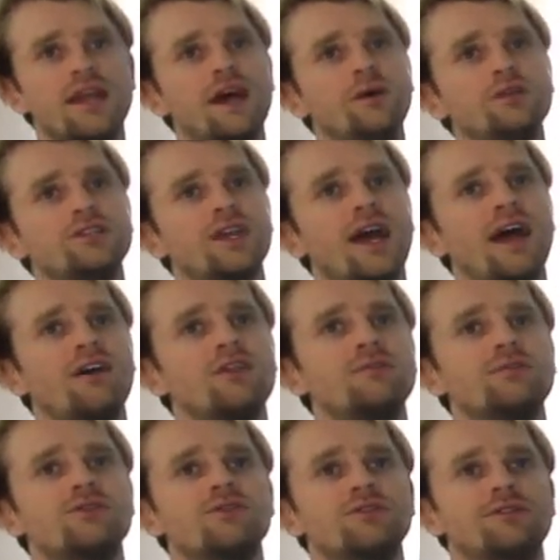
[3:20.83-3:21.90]
Now onto
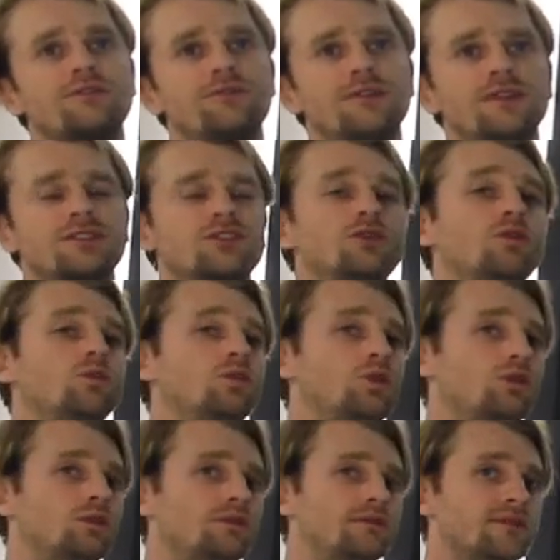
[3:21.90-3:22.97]
how the mirror is fixed to the
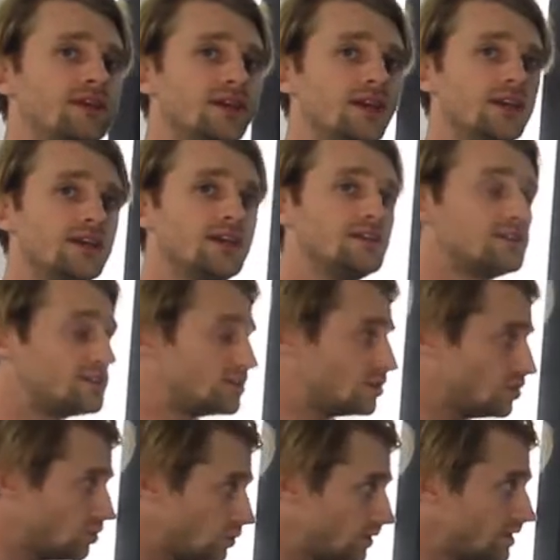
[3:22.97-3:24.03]
wall. It
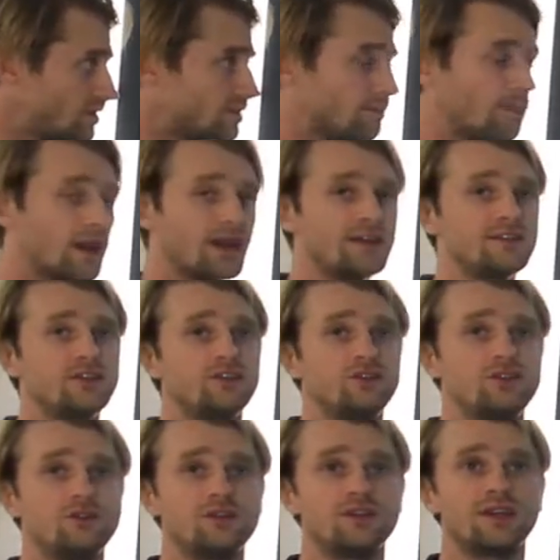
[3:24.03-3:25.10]
is secured into
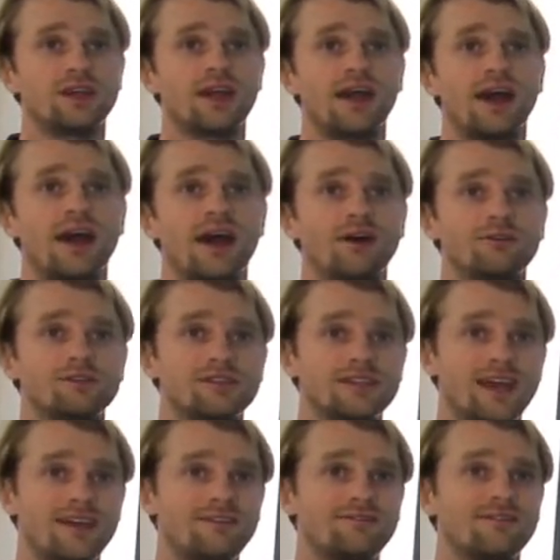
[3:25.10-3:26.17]
place using our
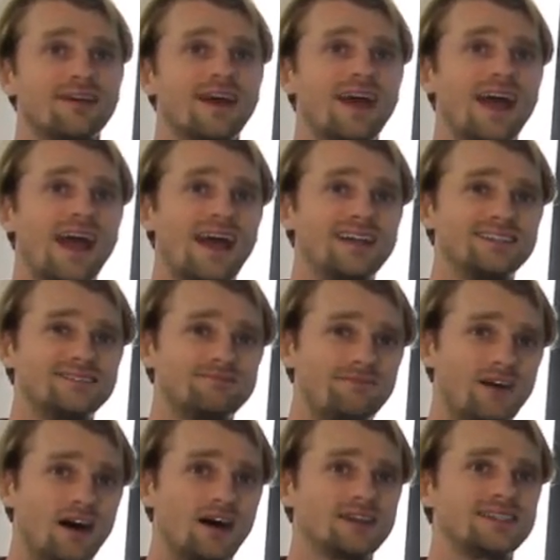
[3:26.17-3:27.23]
safe and
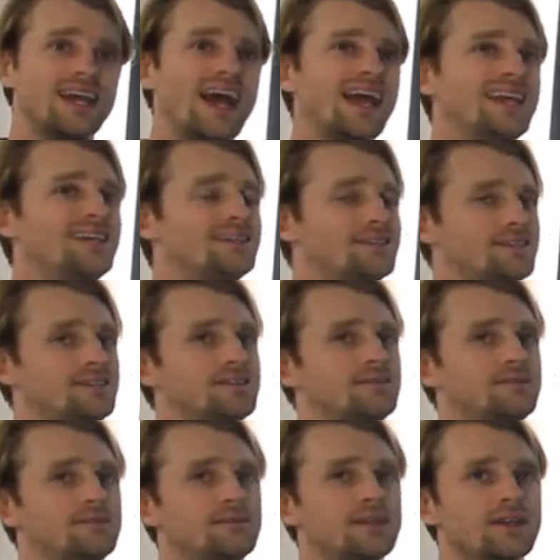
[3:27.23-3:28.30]
fast hanging
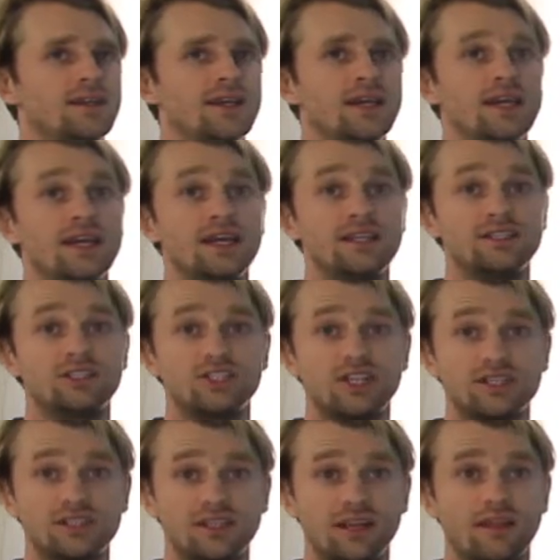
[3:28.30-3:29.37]
system. It
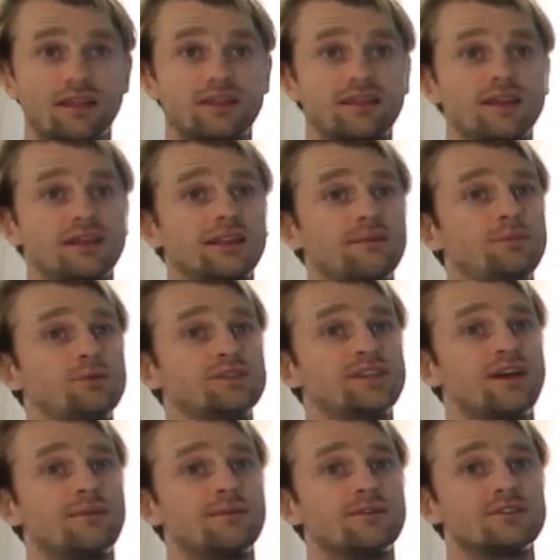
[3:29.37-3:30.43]
is just another thing that
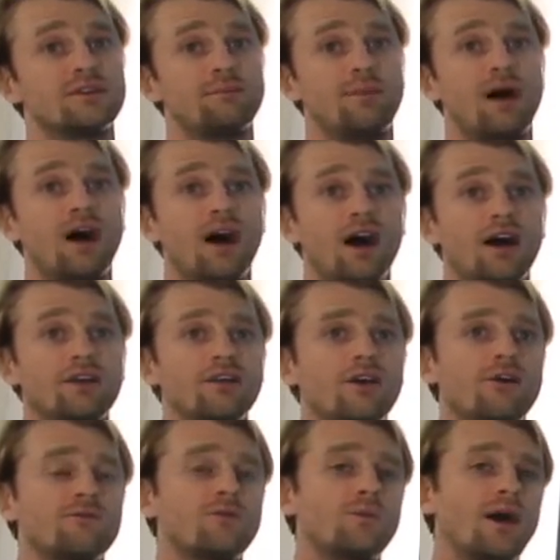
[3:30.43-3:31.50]
puts our mirrors
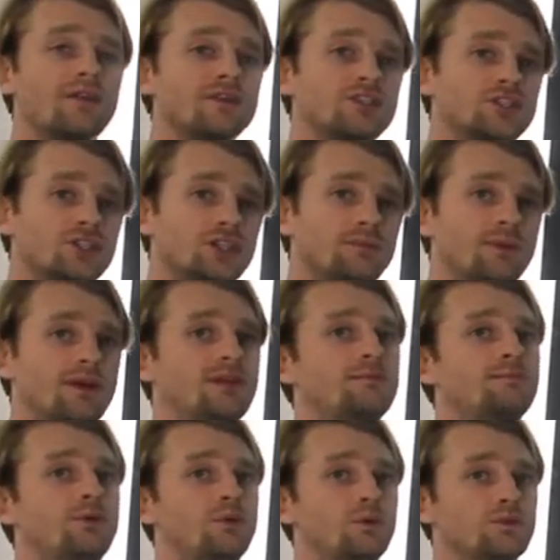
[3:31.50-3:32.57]
apart from other
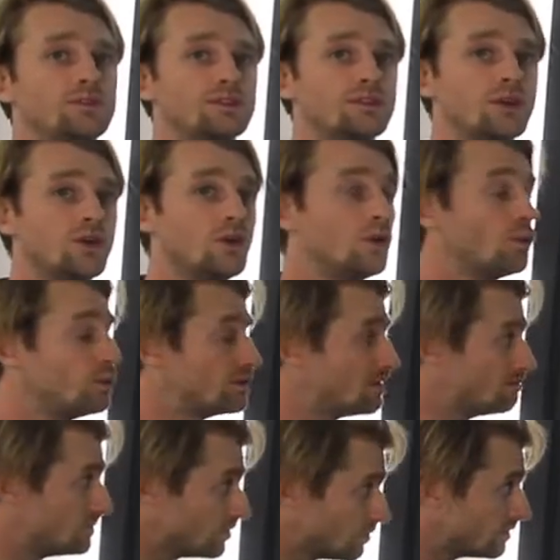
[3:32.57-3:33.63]
cheaper imports.
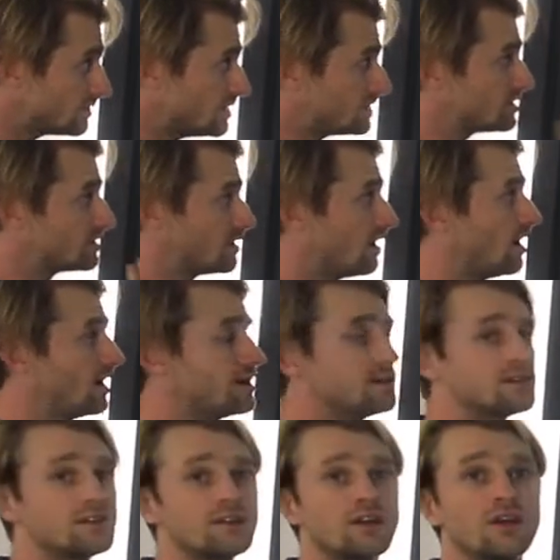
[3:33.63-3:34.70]
With a mirror this
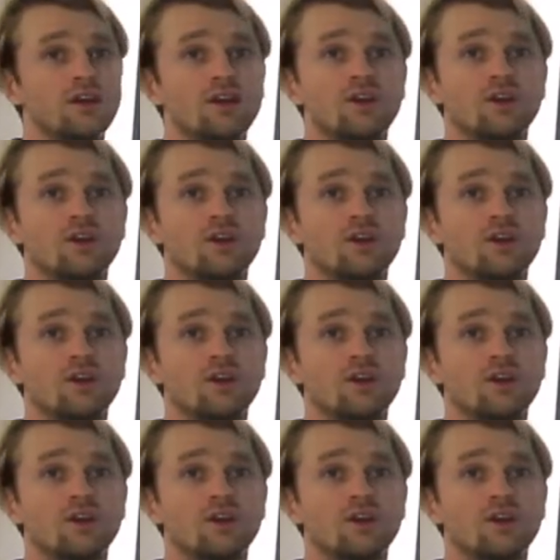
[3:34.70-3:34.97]
size,